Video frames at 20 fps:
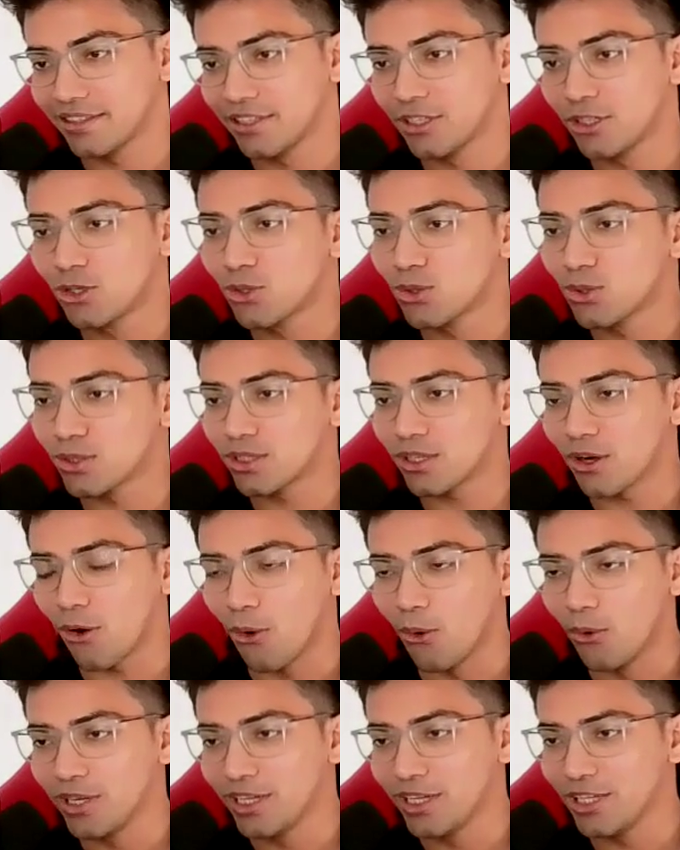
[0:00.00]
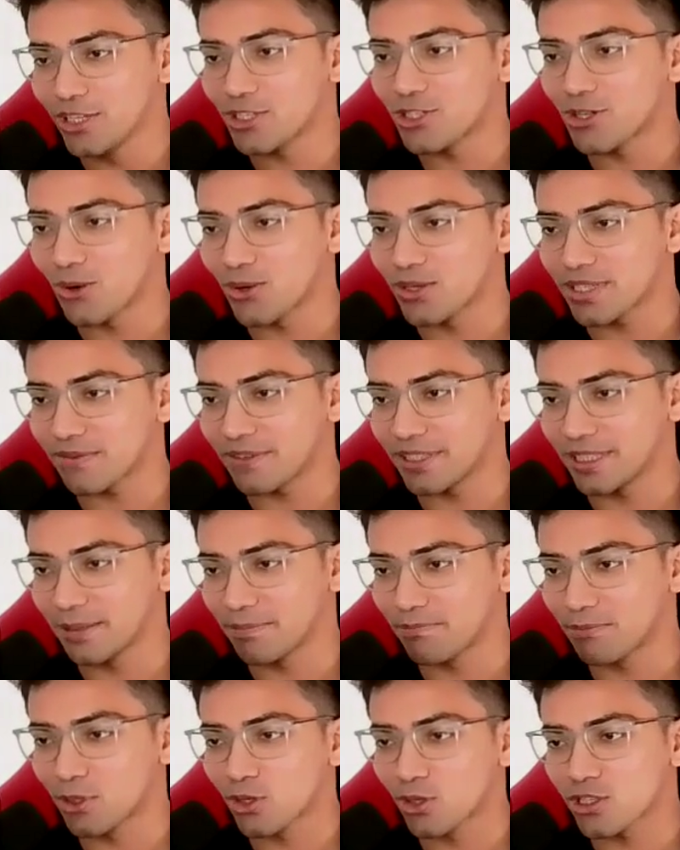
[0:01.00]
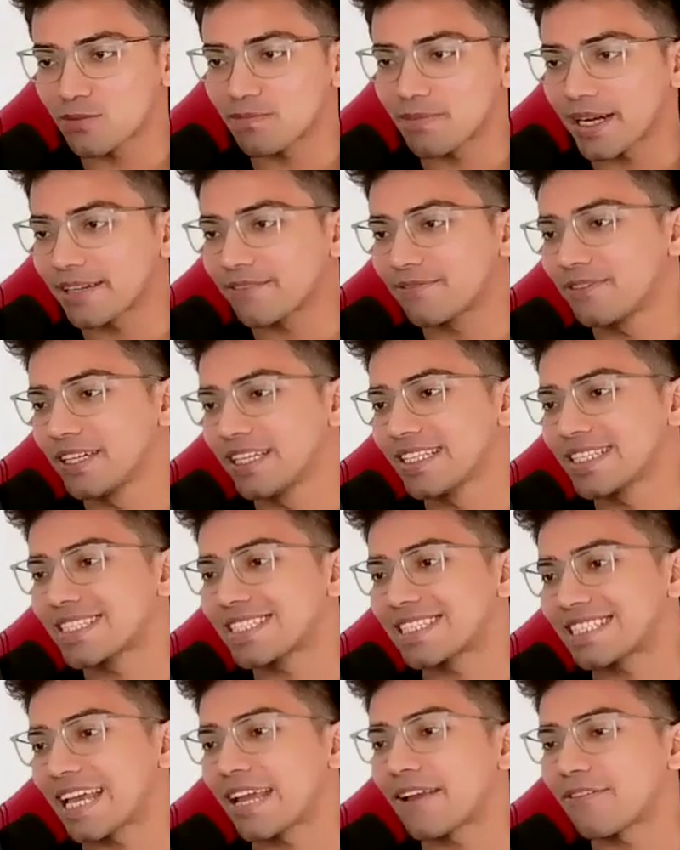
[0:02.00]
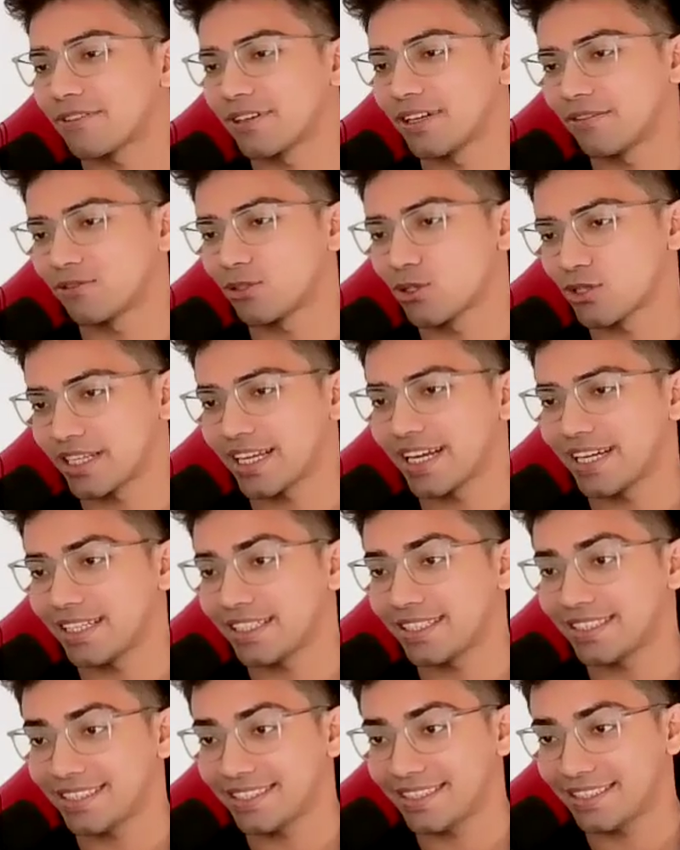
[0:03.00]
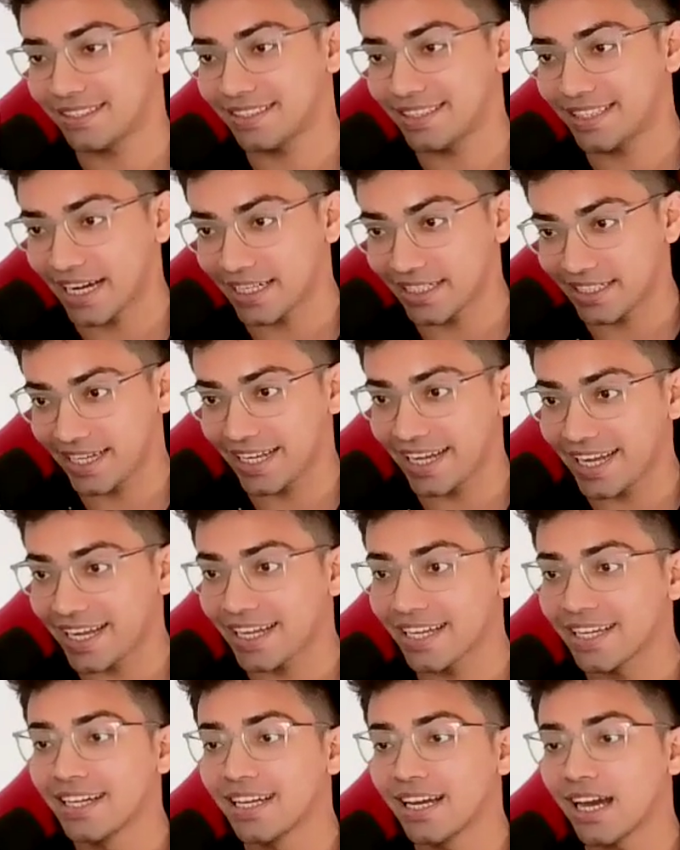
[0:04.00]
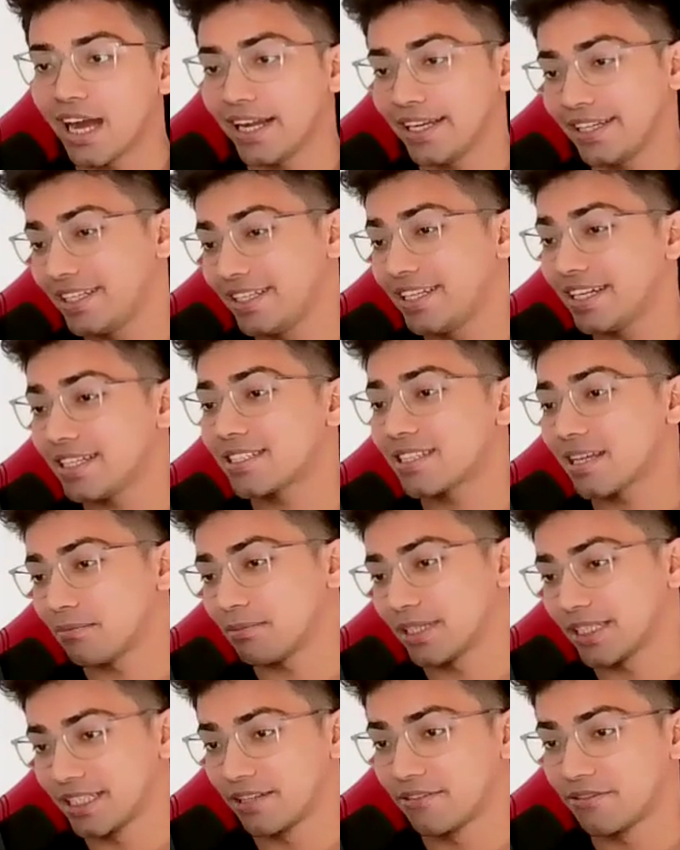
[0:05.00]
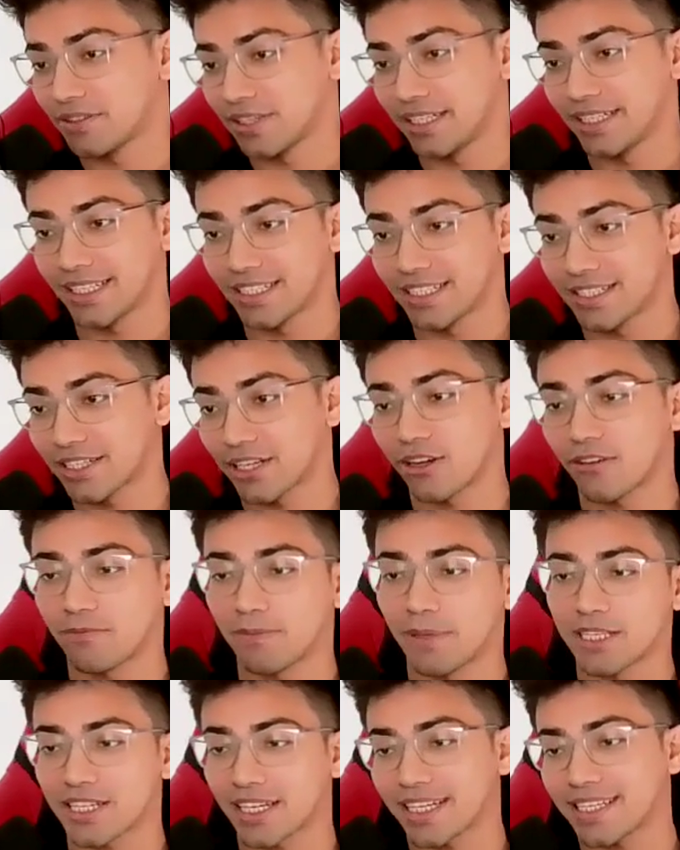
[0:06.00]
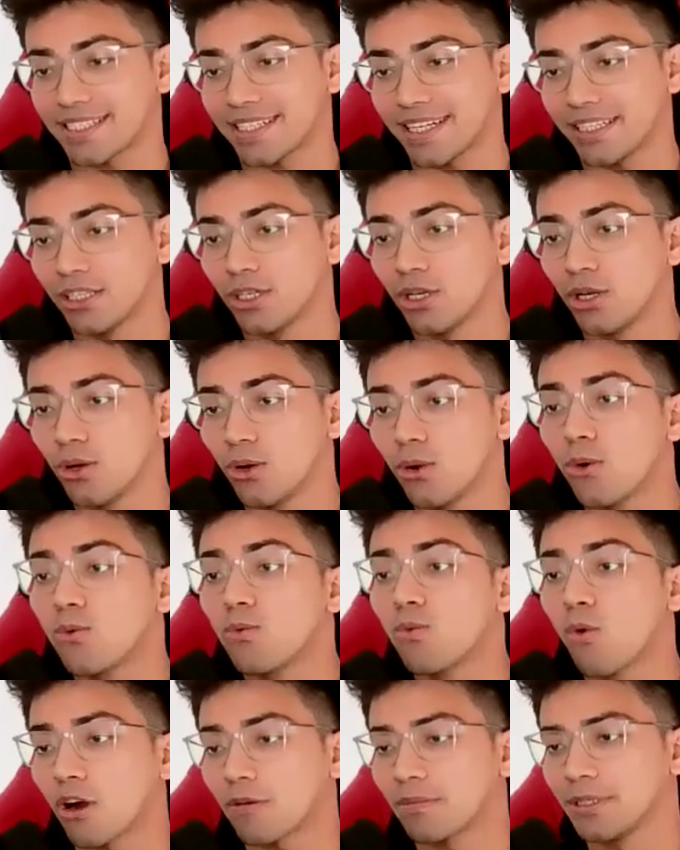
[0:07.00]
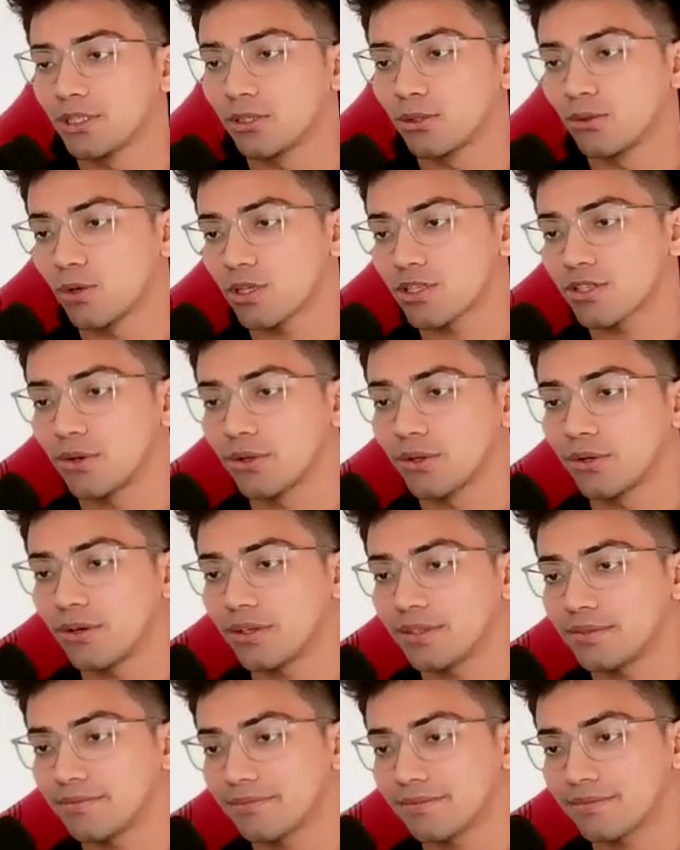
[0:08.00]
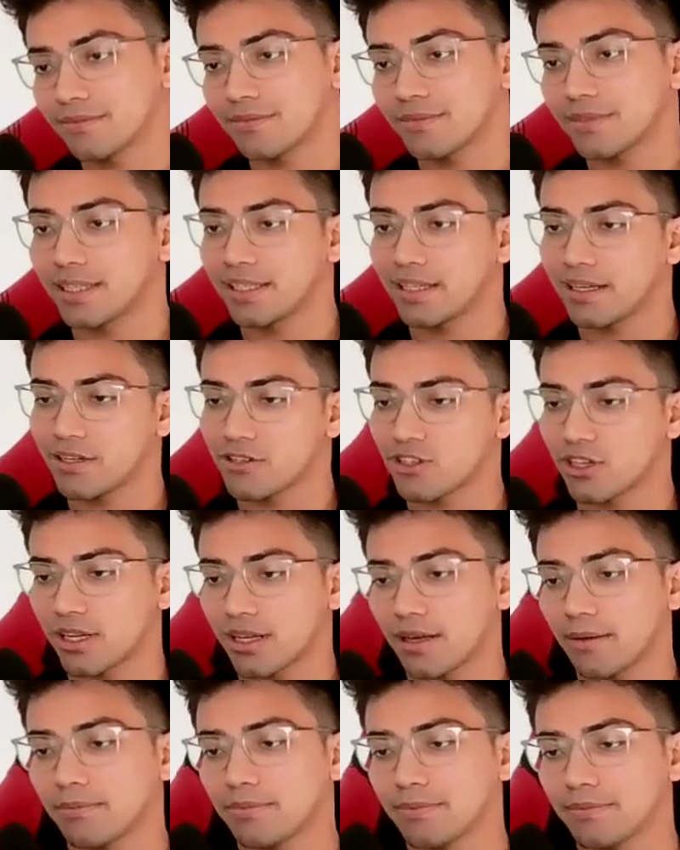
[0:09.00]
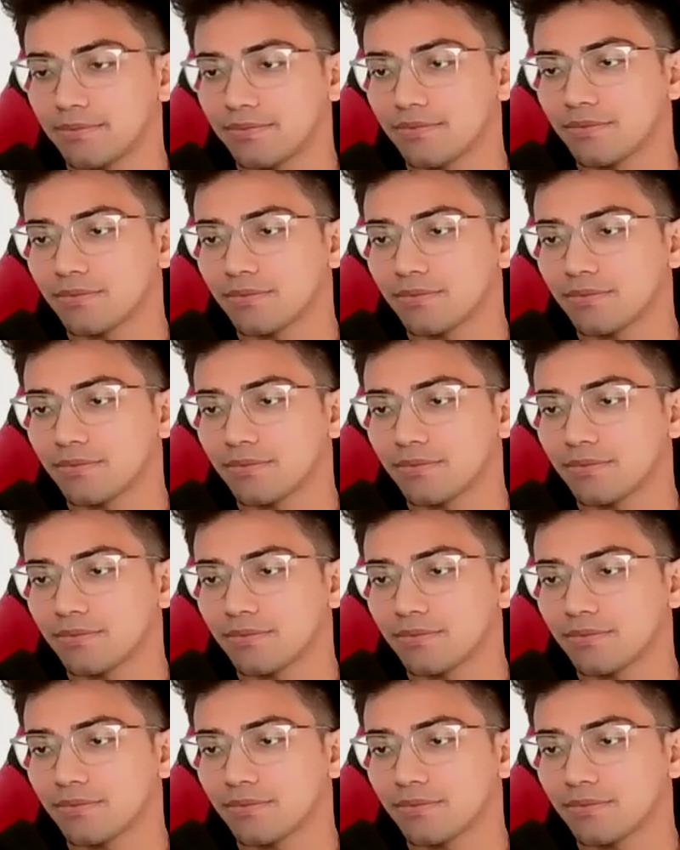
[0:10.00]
The truth only shows up when the prospect feels safe enough to say it. That day, I did something different. Instead of pitching, I said, walk me through what's going on. And then I shut up.